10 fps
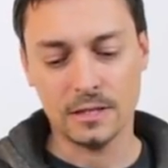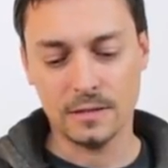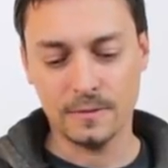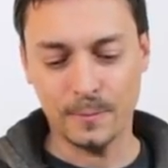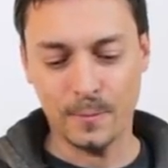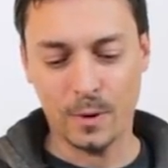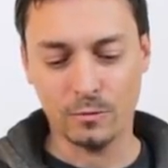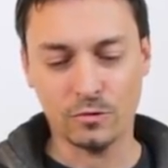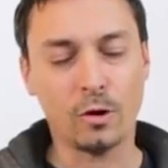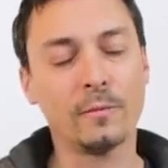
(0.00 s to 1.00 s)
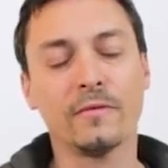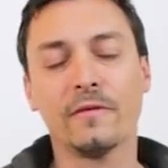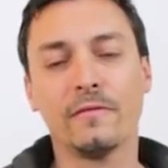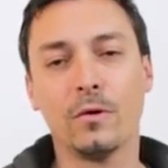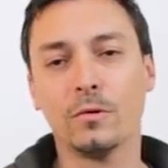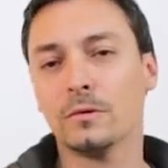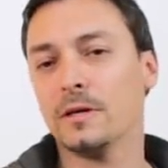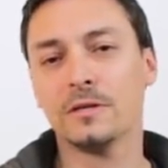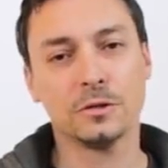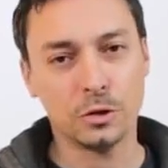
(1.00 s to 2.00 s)
on top of the phone,
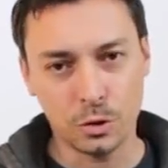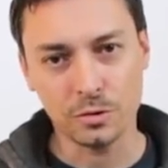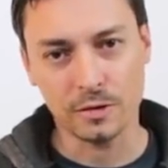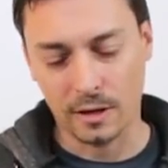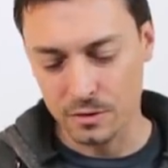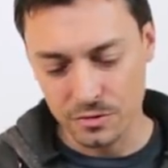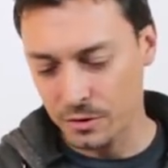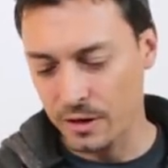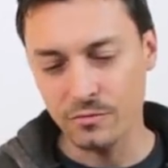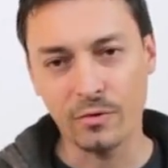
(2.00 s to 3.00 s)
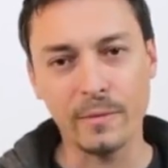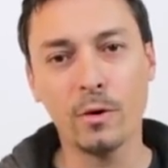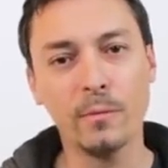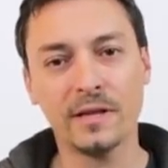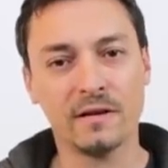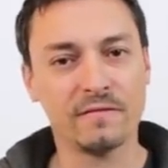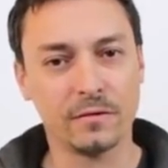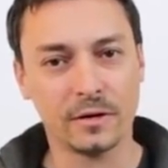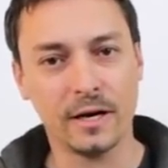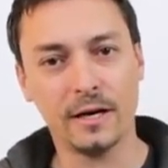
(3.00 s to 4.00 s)
it's 2 seconds. You can remove it and
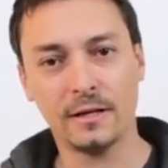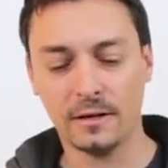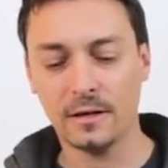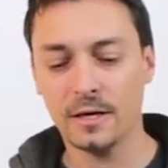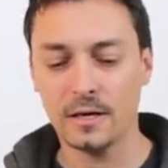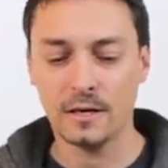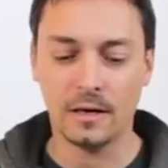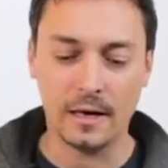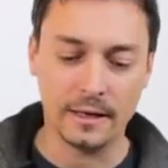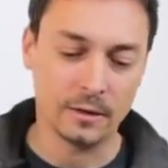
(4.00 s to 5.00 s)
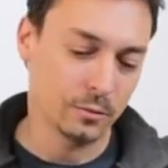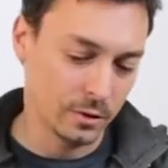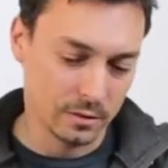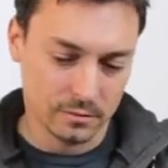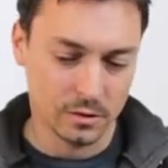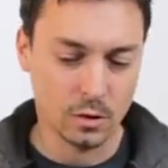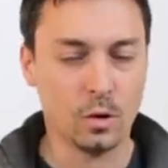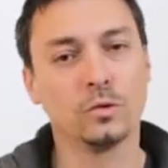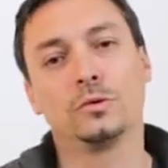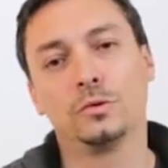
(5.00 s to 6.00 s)
forget, and it will
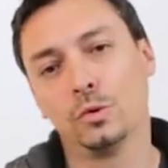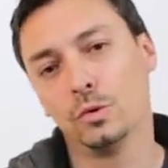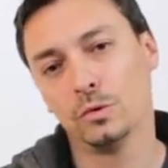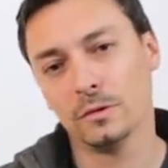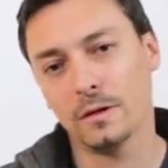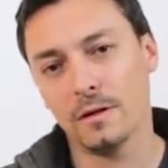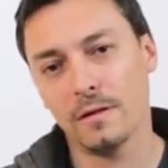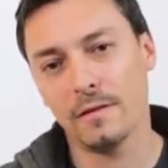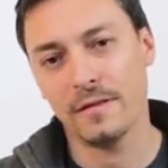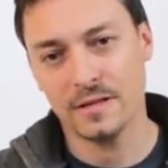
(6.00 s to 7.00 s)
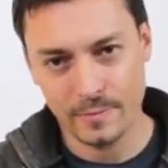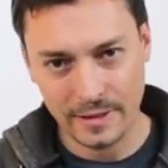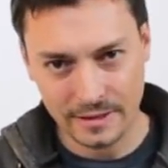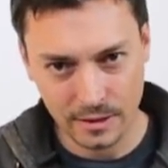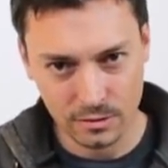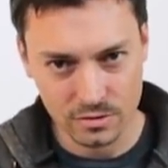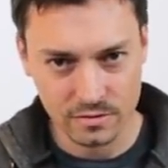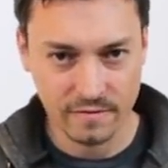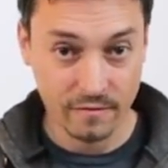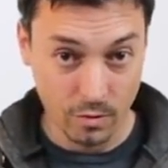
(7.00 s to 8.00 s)
go to the spectator's
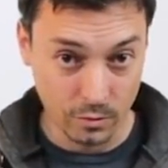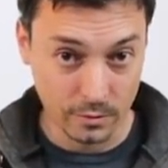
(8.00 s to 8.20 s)
phone.